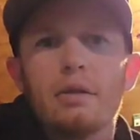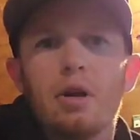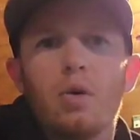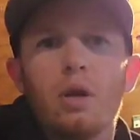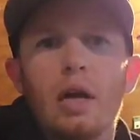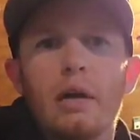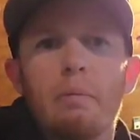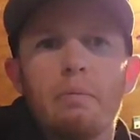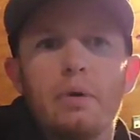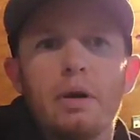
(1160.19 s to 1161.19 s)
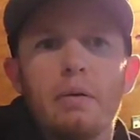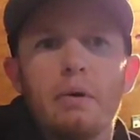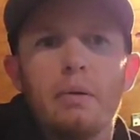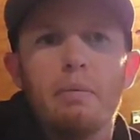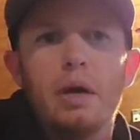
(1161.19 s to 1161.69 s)
throwing like a
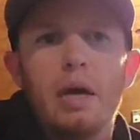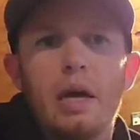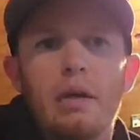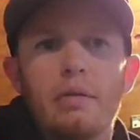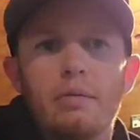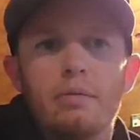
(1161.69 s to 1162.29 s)
big